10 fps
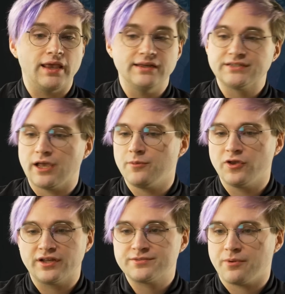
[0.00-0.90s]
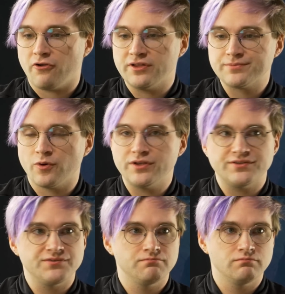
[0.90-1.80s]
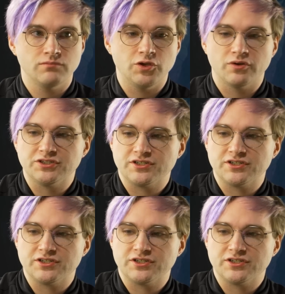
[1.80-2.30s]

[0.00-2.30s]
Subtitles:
Anytime you get experience points, you can